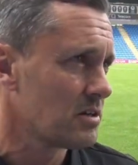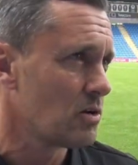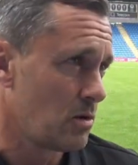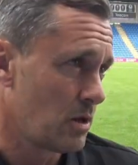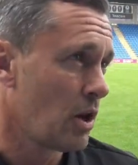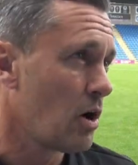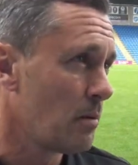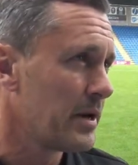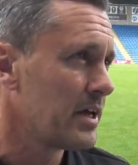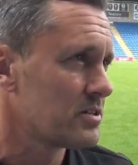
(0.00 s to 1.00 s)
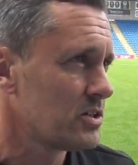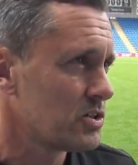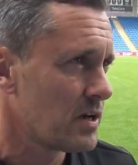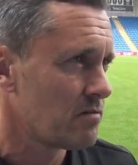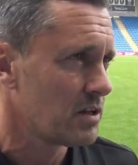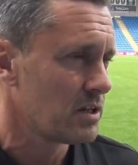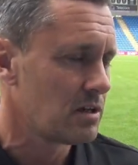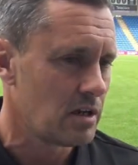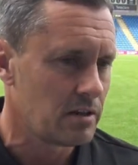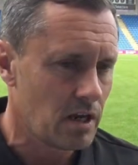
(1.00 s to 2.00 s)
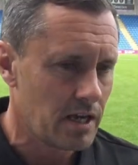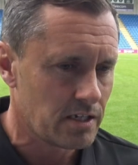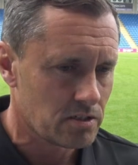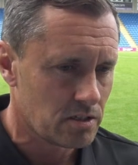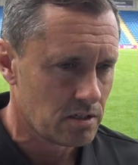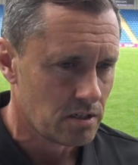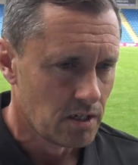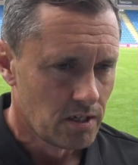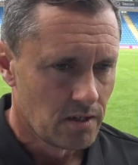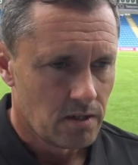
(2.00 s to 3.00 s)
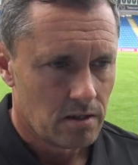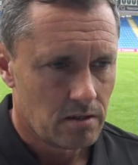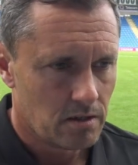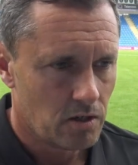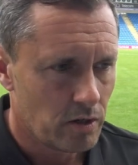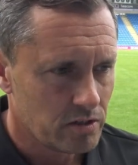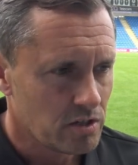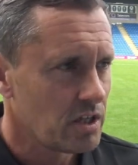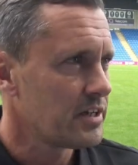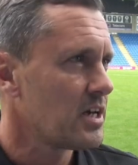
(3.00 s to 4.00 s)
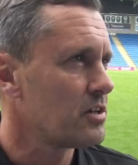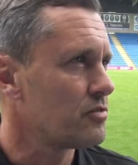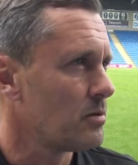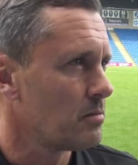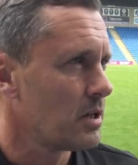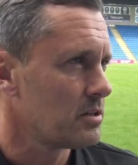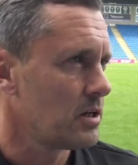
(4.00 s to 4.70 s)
a lot of minutes in general in the legs, and it's early days for them.